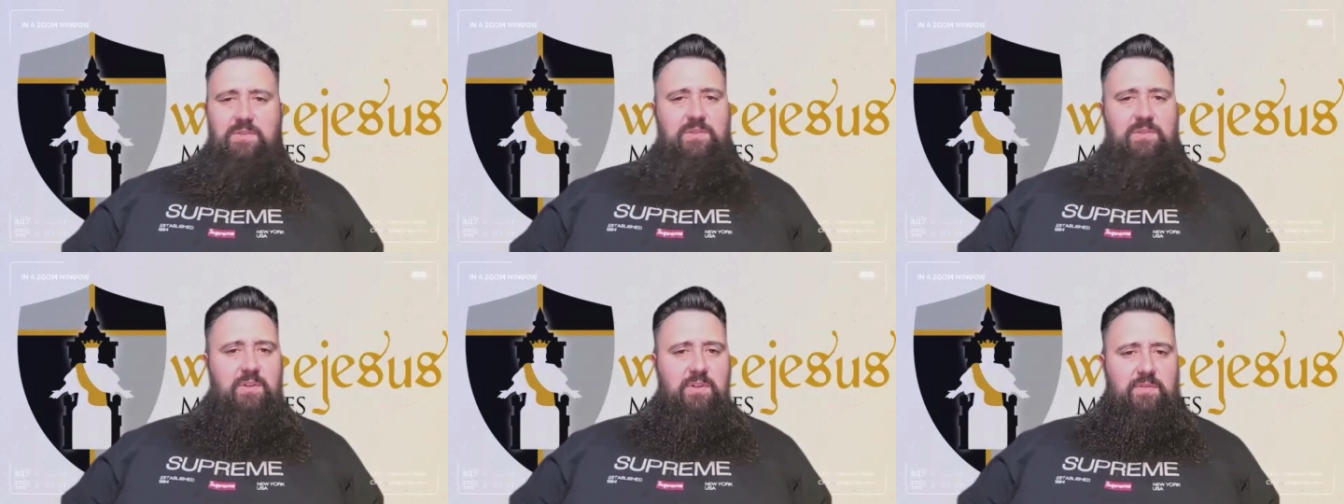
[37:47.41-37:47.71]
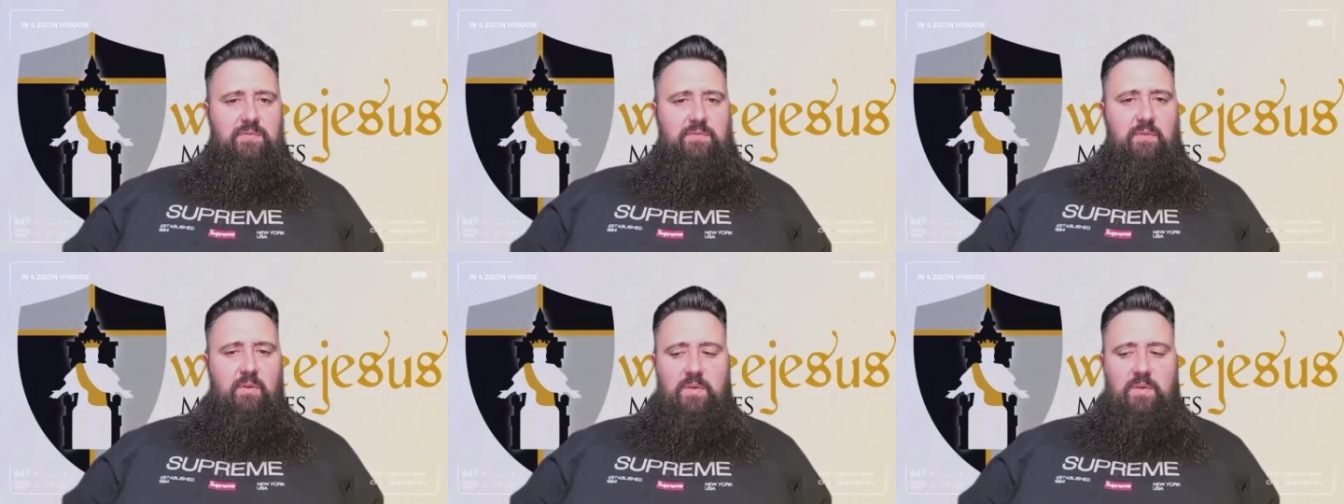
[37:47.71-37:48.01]
church
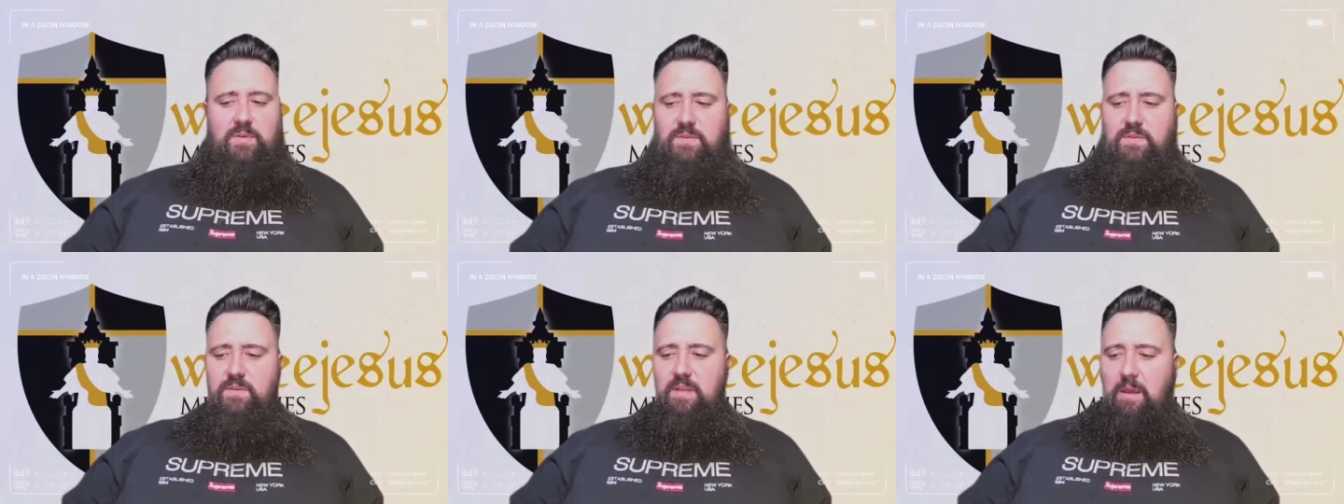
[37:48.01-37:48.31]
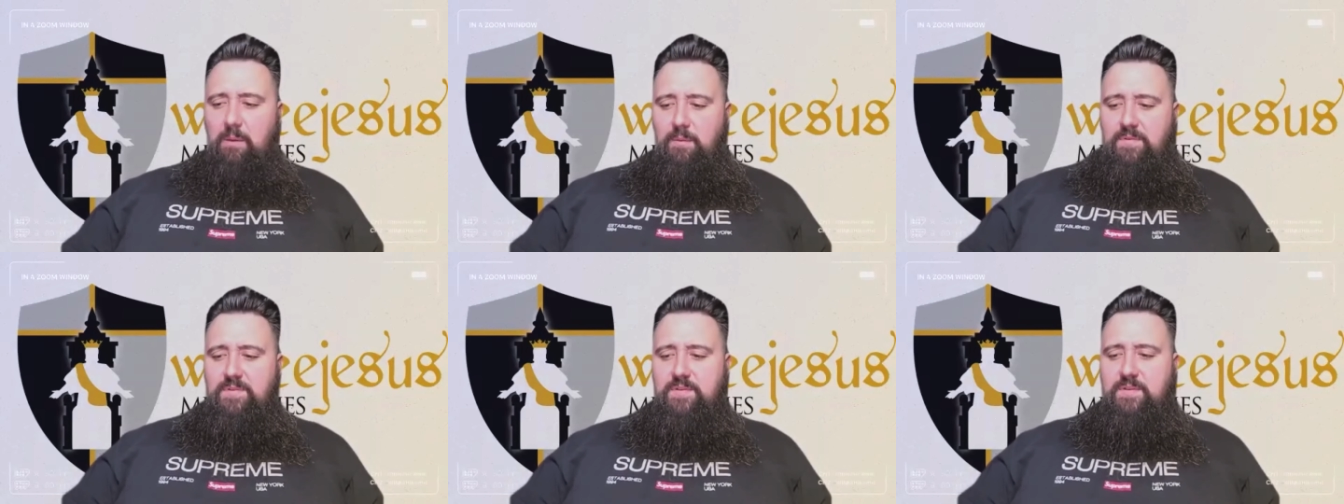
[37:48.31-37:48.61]
folks,
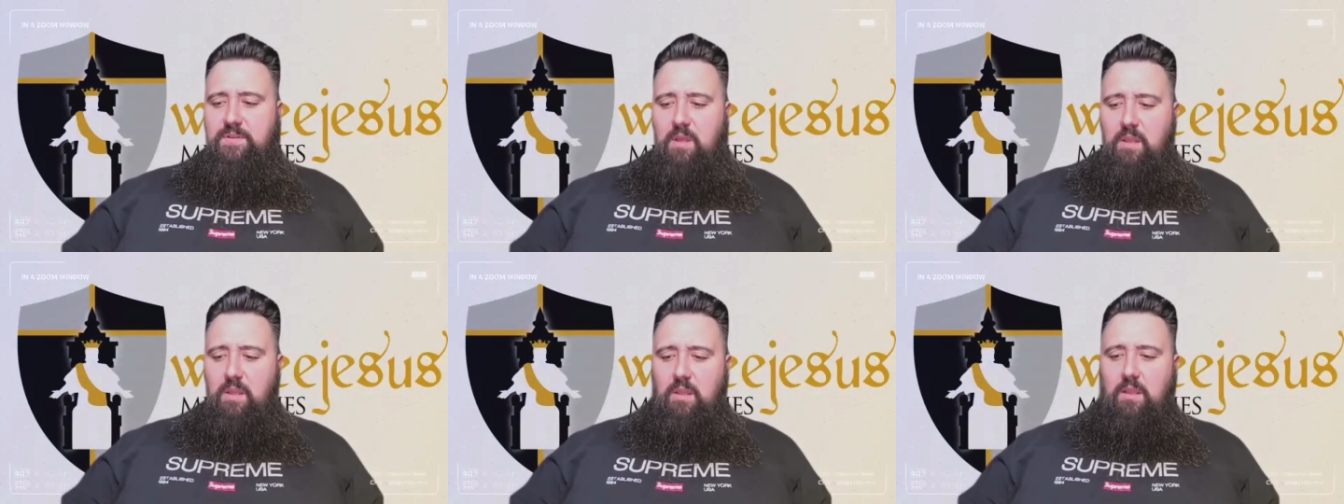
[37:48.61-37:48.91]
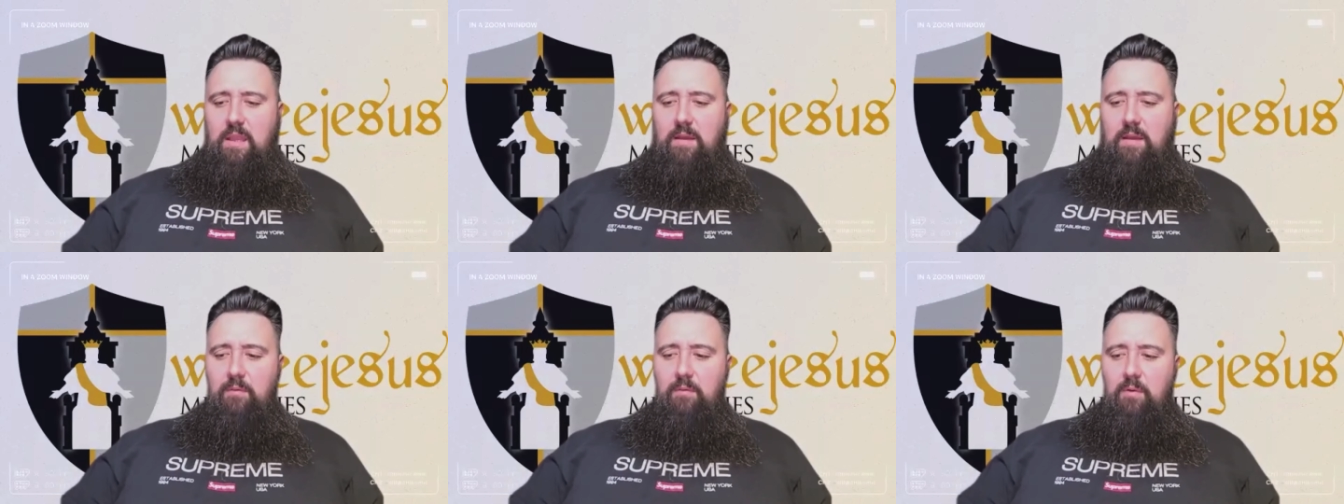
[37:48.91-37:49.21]
that was another
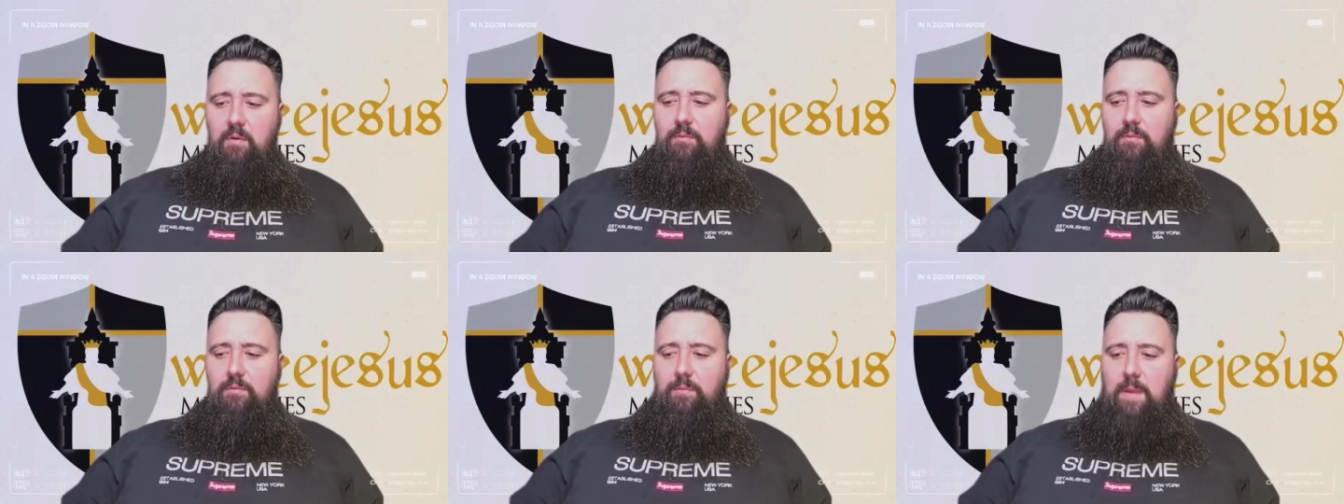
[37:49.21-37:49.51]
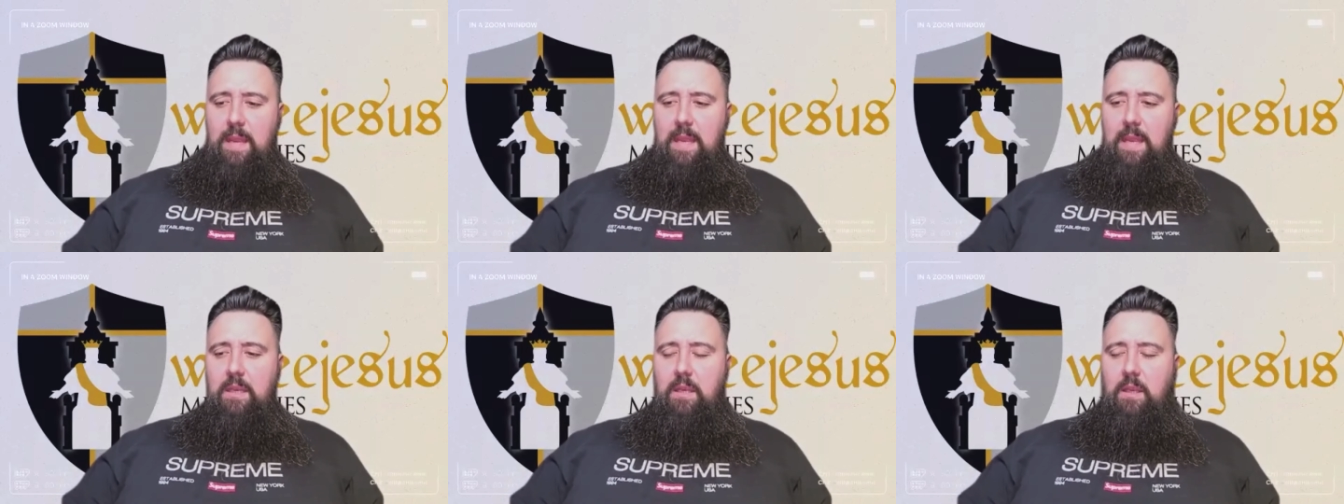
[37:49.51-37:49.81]
level of
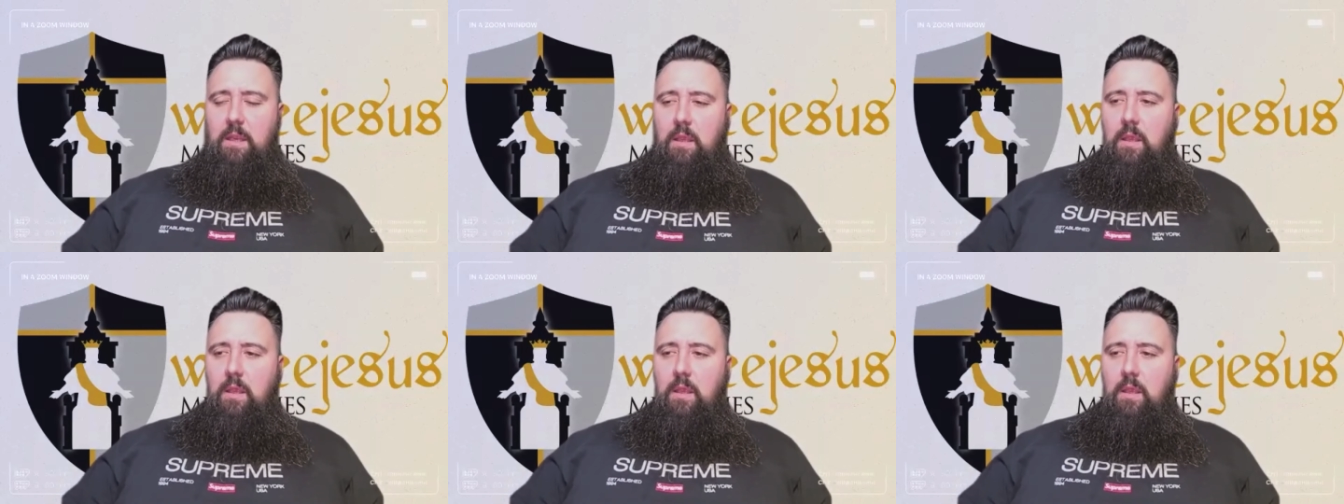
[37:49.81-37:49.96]
pain.